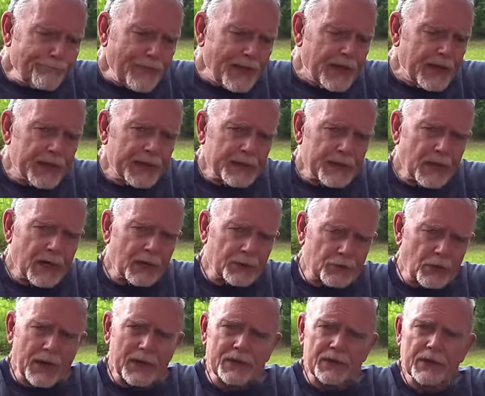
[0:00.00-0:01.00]
And I'll
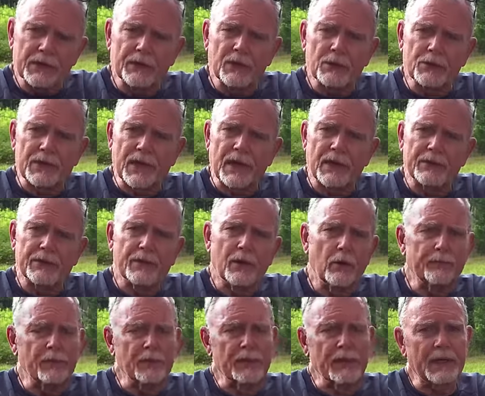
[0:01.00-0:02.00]
try to dig those out.
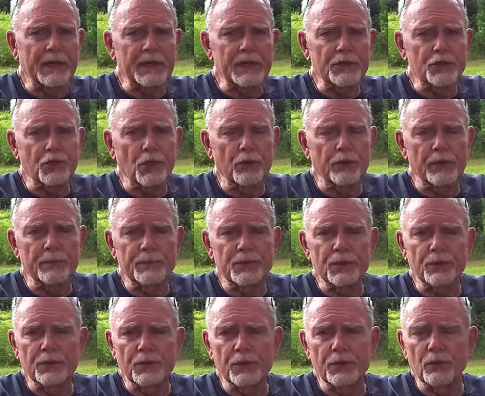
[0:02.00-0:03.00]
Hopefully I can show them
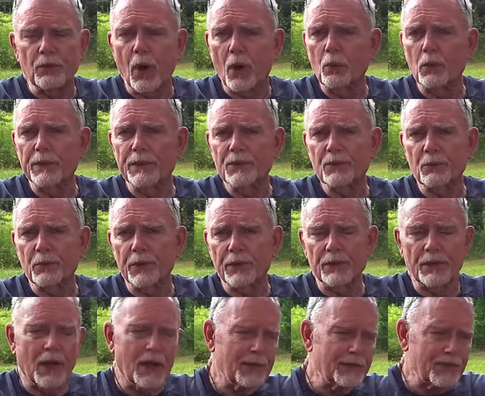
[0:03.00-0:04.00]
to you once
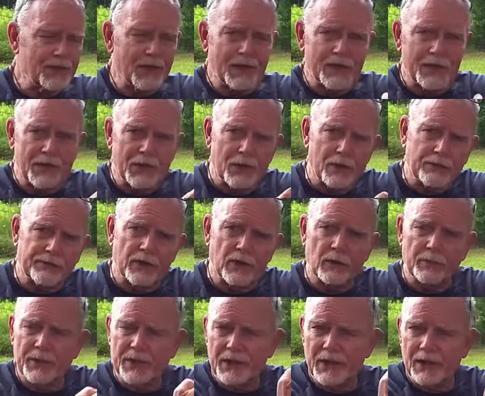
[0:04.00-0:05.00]
we're done here
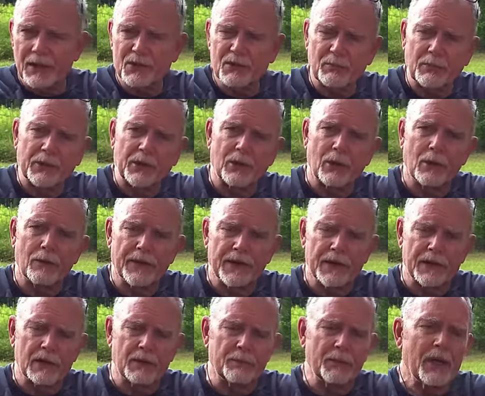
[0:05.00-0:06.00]
filming and I'll split all
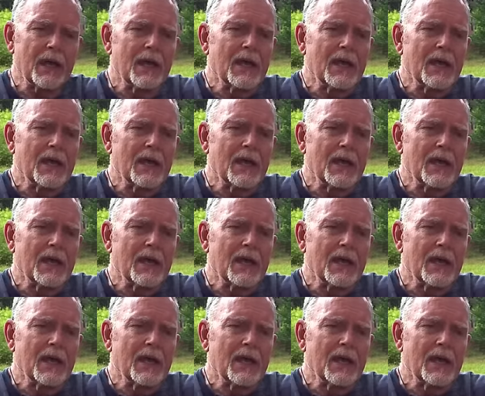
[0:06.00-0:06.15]
that up